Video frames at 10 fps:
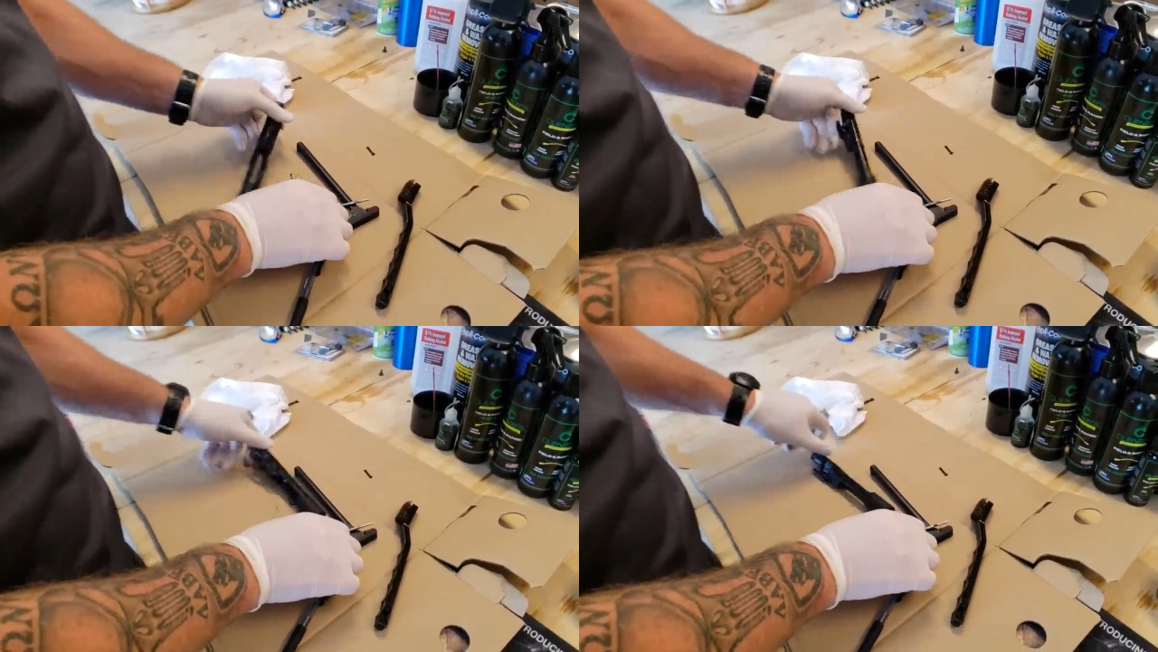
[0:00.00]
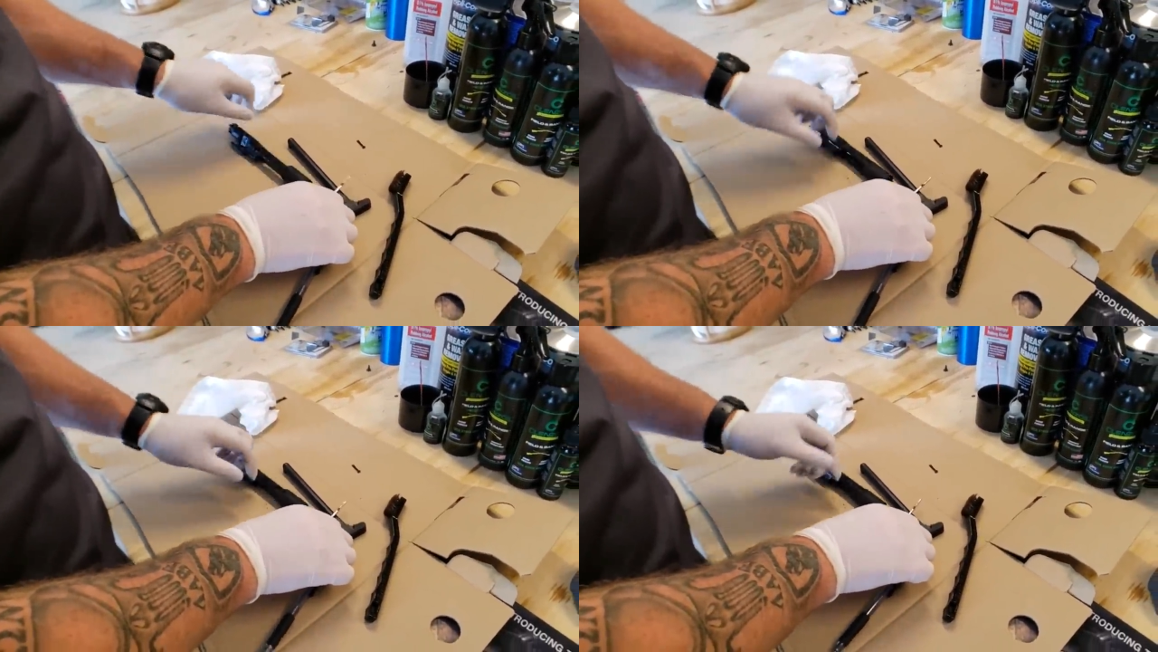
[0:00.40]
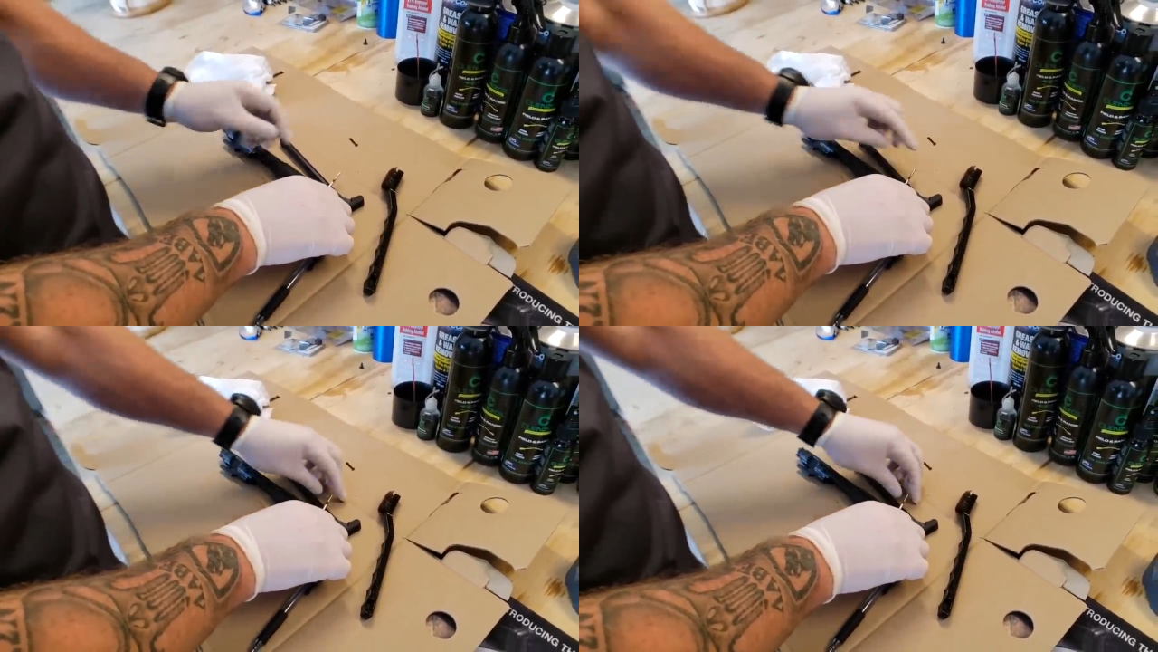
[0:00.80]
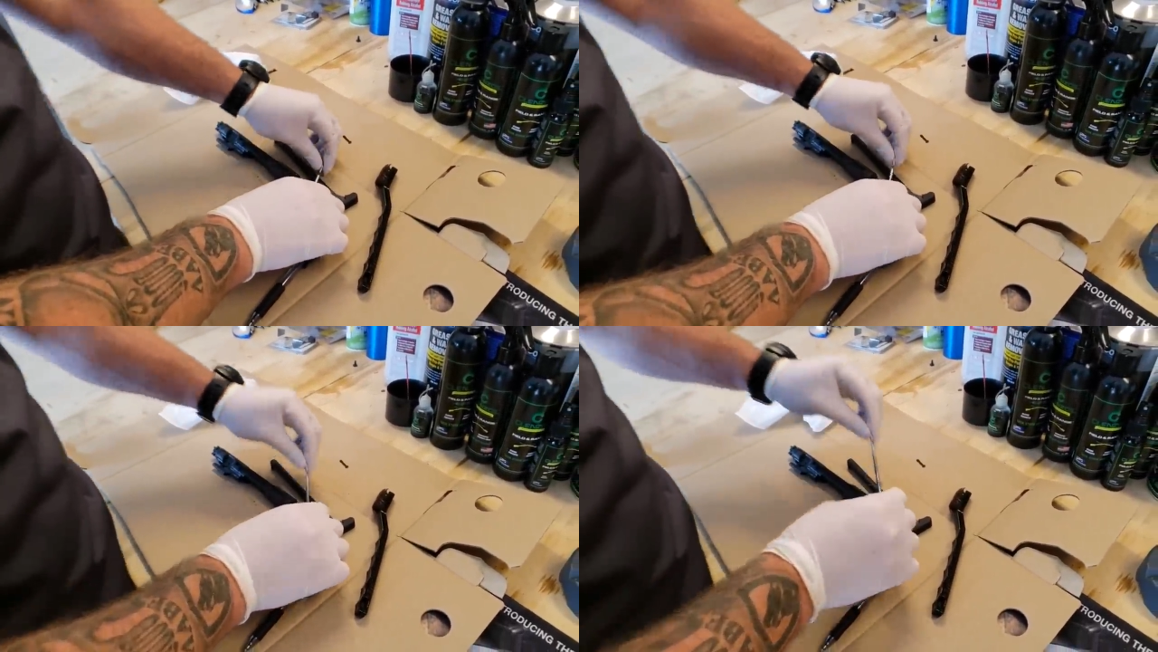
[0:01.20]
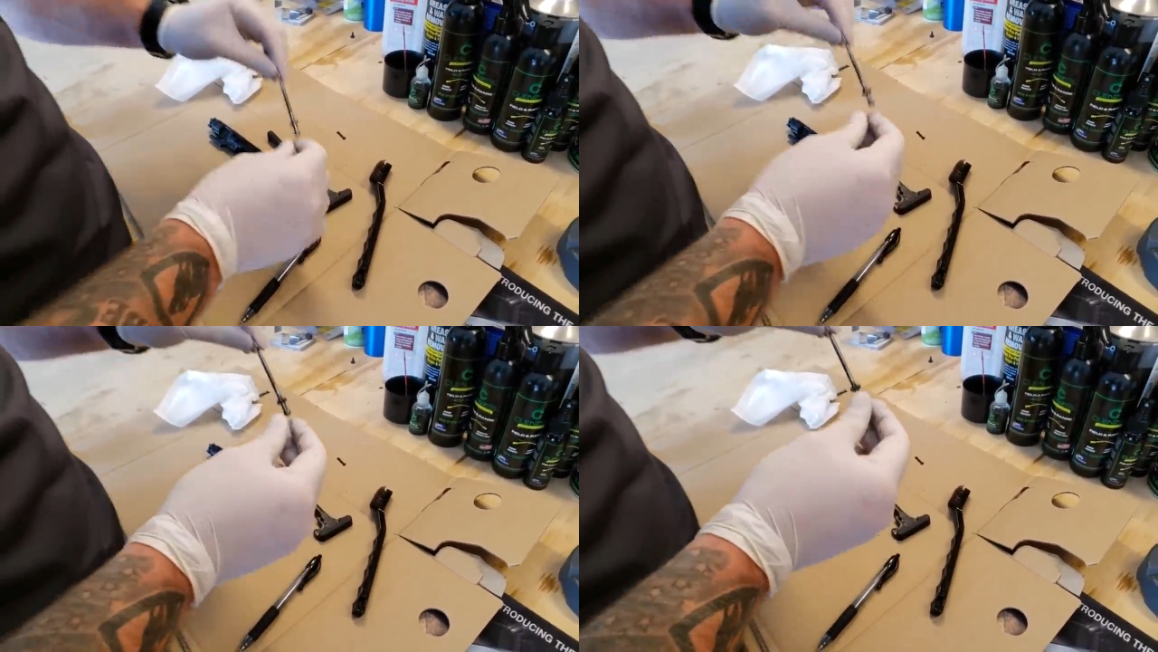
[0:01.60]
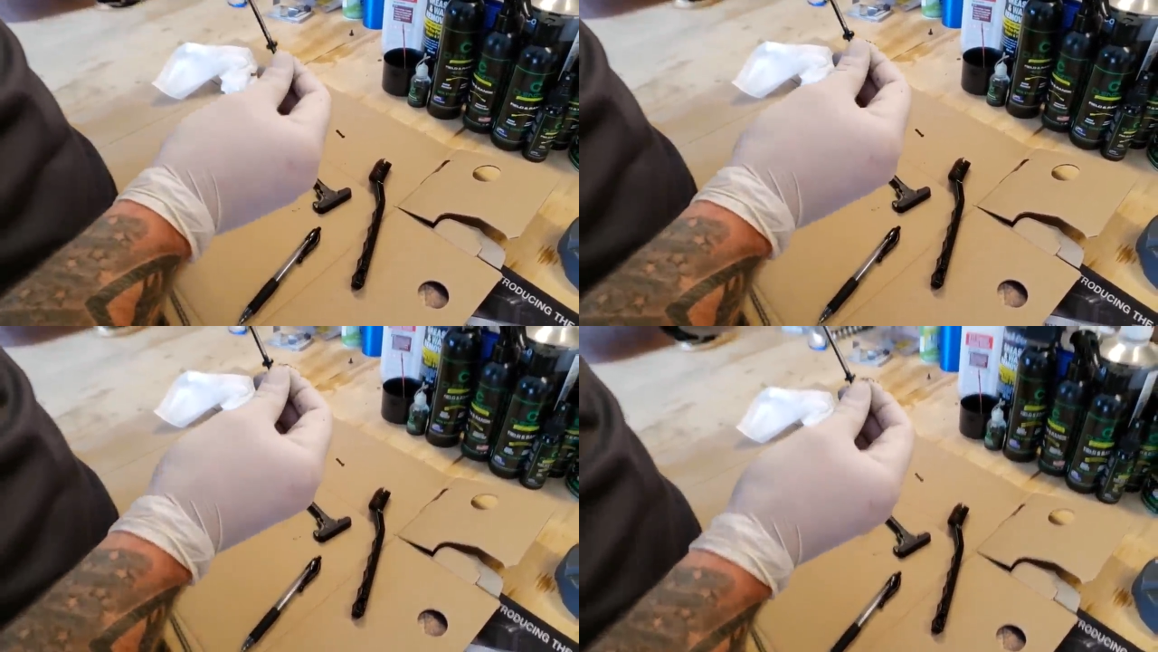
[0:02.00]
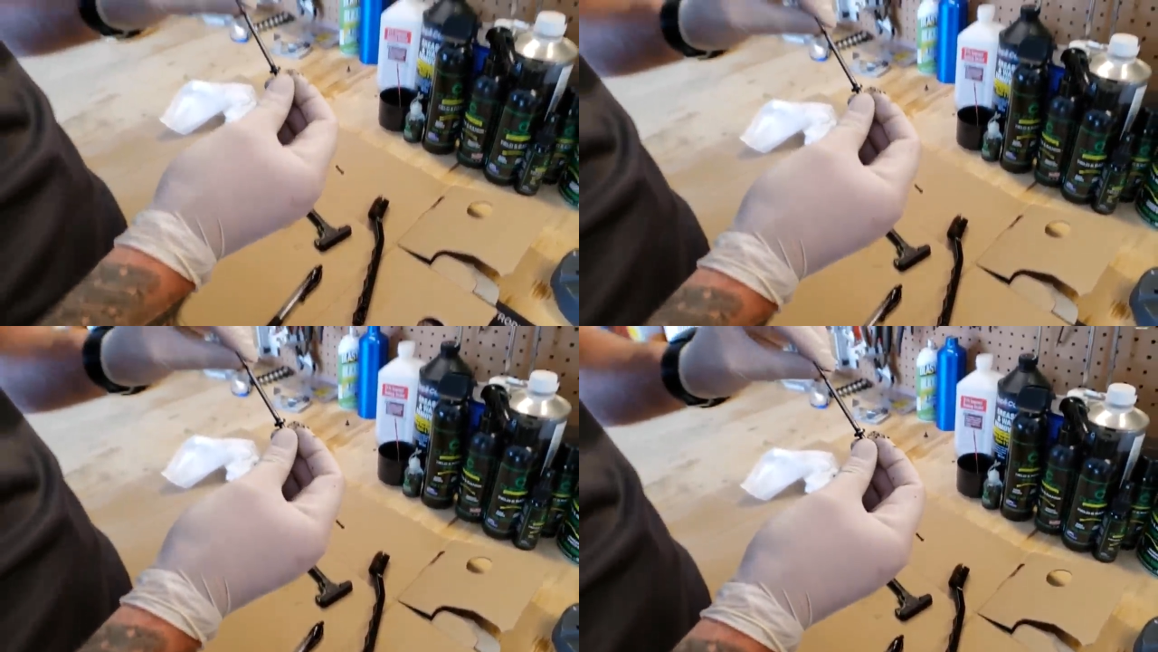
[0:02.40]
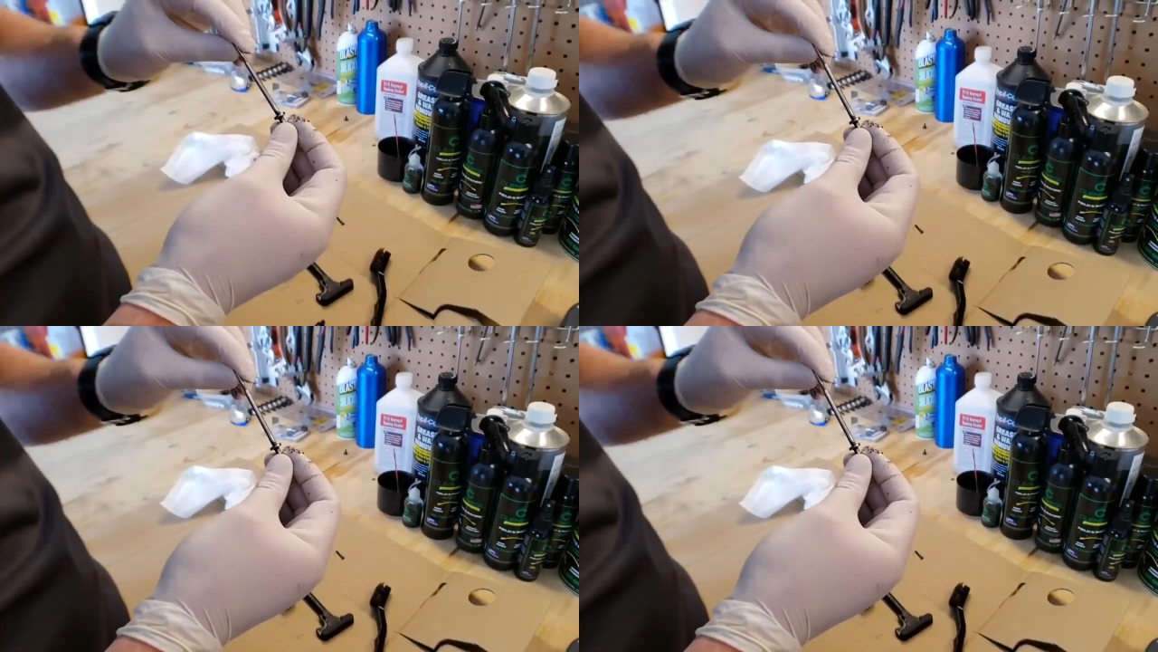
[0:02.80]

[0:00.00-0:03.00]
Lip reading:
[unreadable: no face in view]